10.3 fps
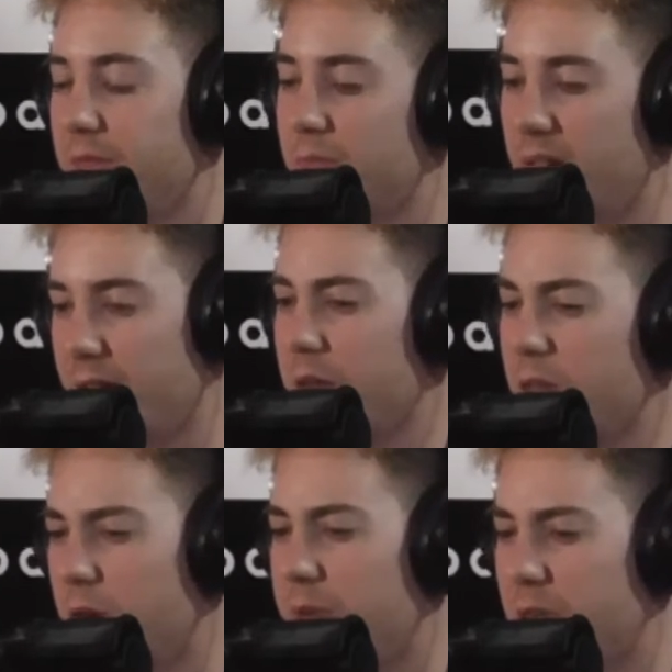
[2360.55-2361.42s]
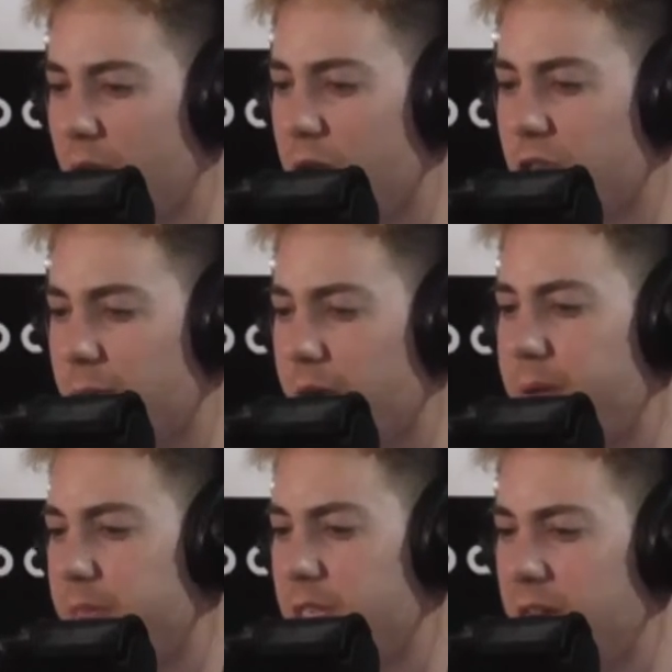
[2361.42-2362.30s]
like a little bit closer,
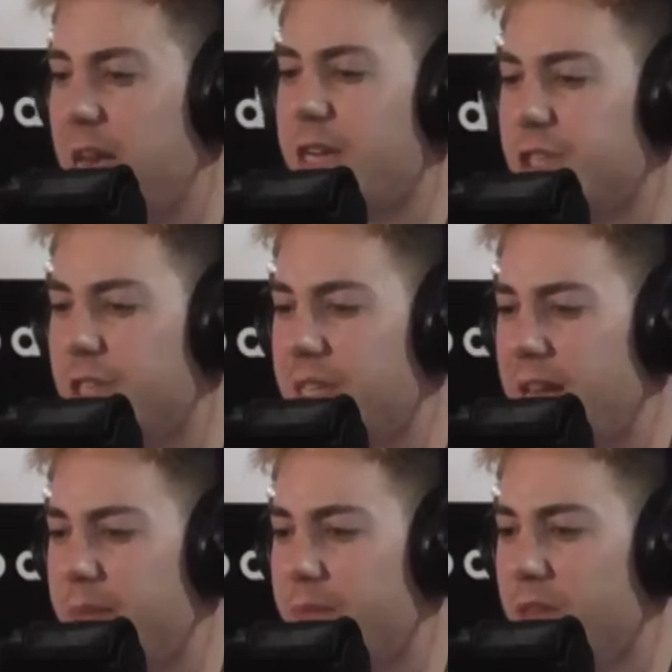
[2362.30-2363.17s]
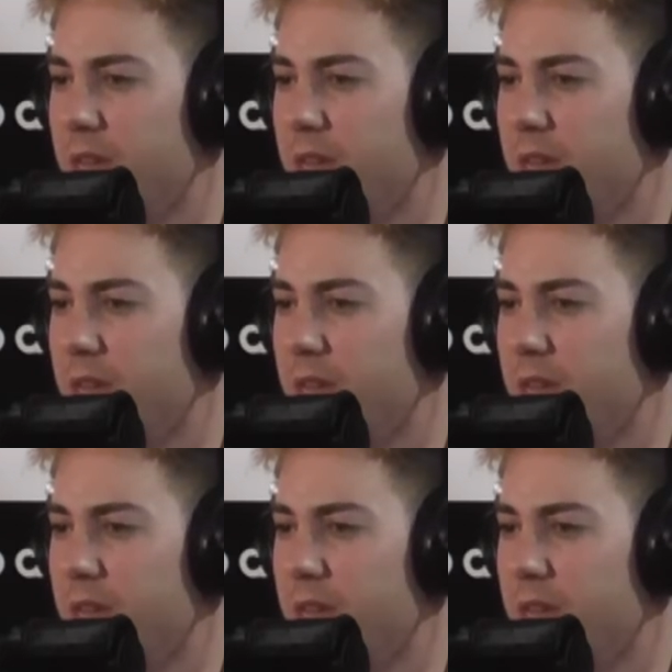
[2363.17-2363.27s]
probably to the edge of the table.